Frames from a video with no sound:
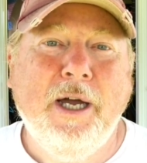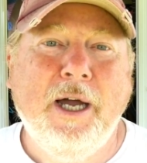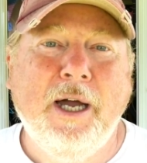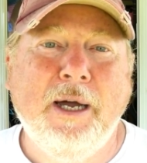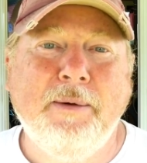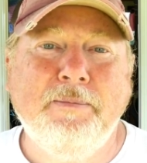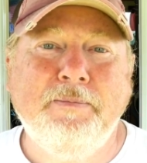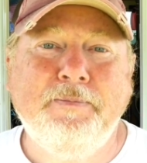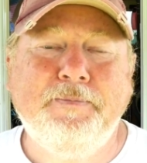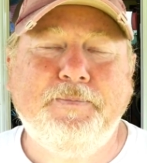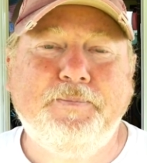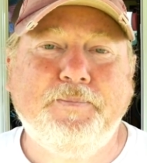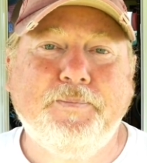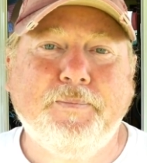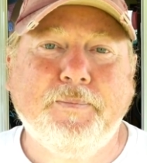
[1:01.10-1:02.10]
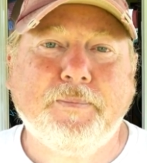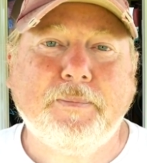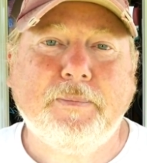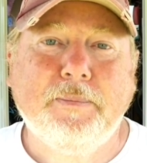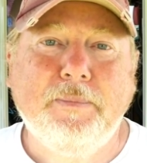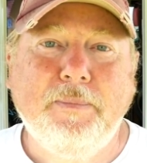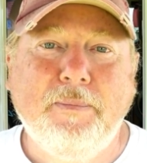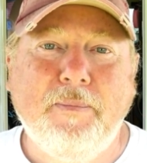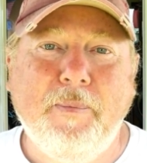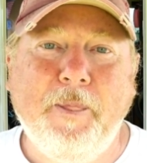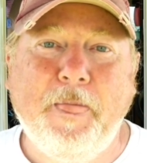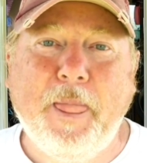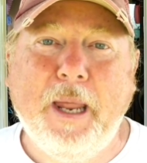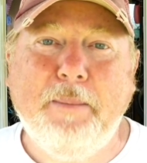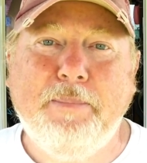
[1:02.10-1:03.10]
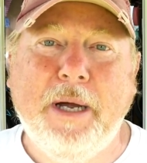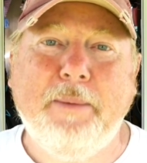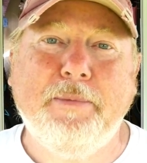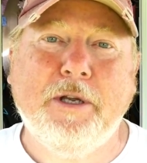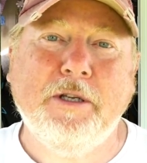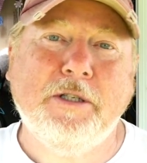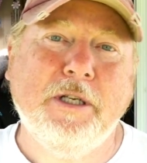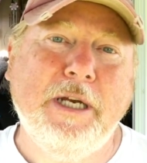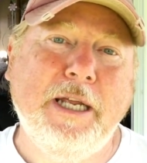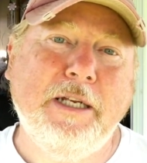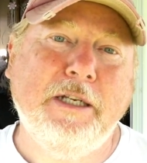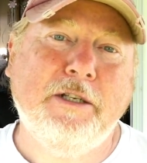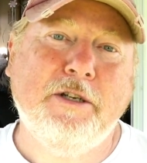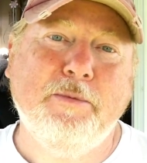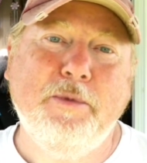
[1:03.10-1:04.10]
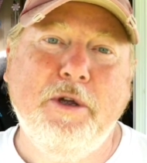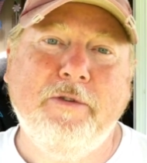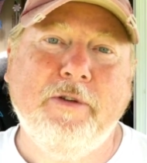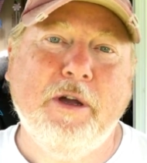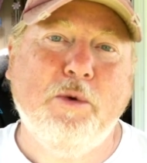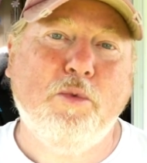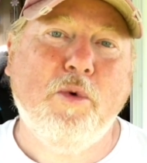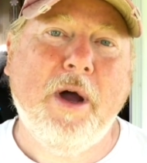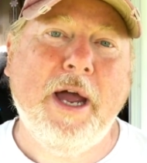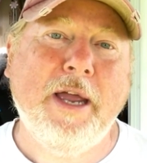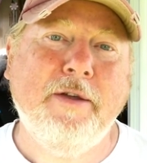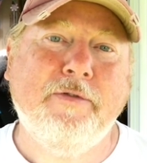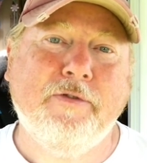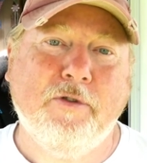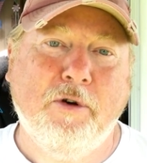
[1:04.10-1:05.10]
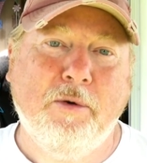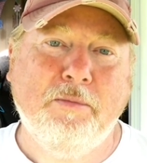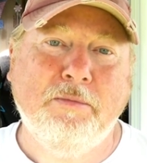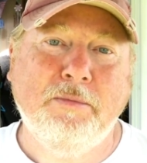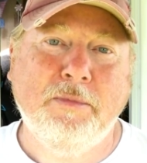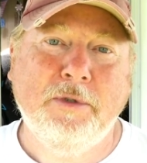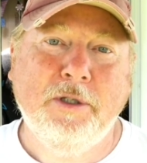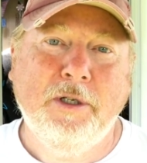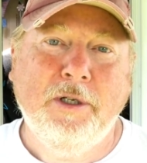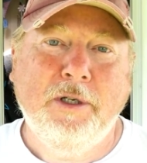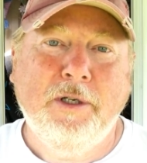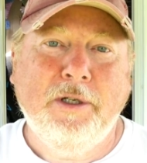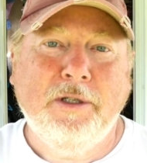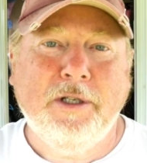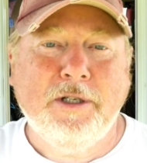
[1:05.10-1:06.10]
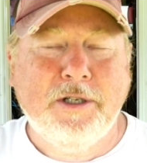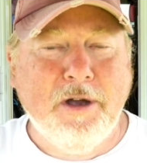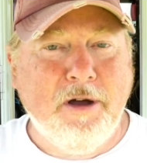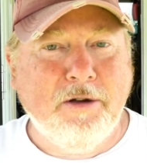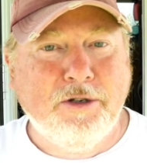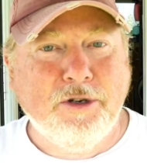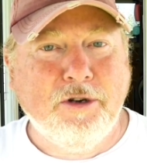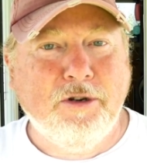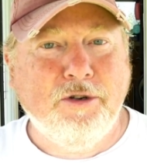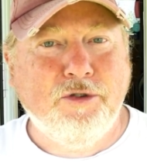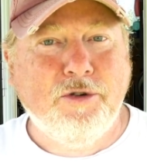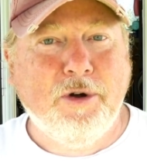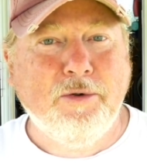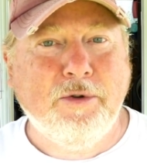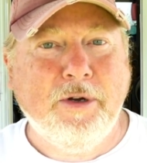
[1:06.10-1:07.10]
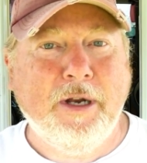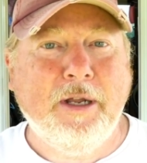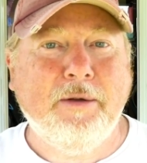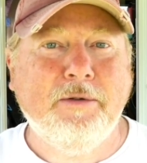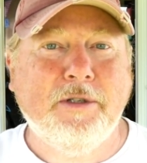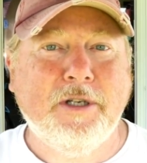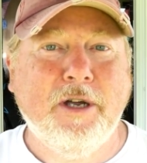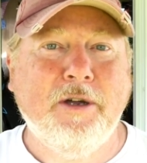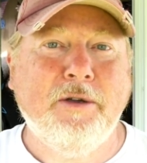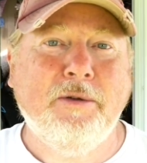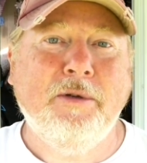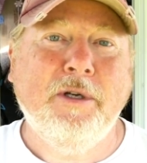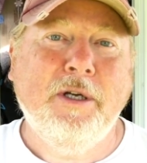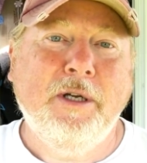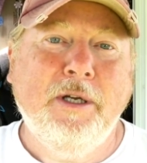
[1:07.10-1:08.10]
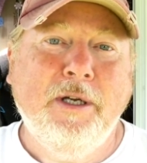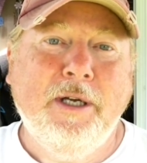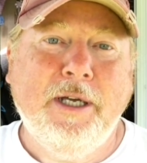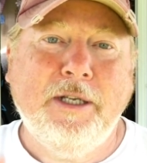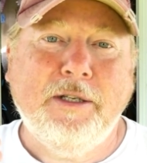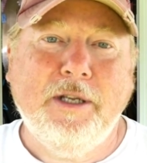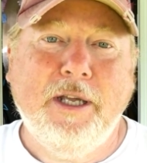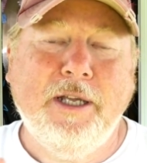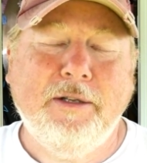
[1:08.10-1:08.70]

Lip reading: but because I needed to move it away from the Sargent control unit. So it